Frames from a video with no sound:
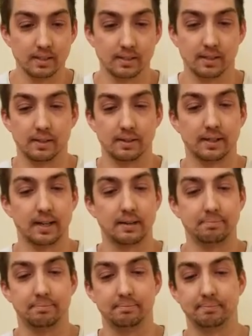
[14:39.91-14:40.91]
I
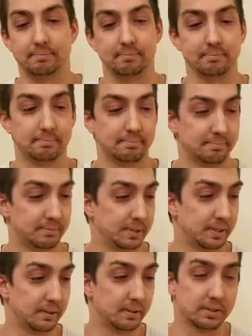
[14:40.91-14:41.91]
mean,
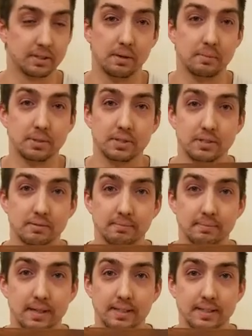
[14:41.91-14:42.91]
she looks almost
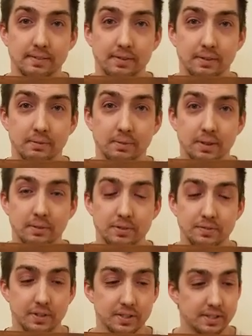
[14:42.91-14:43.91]
as if when it was
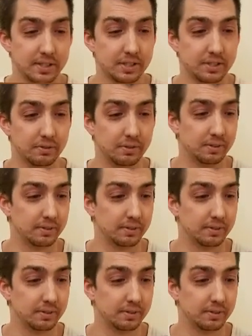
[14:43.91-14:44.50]
first issued.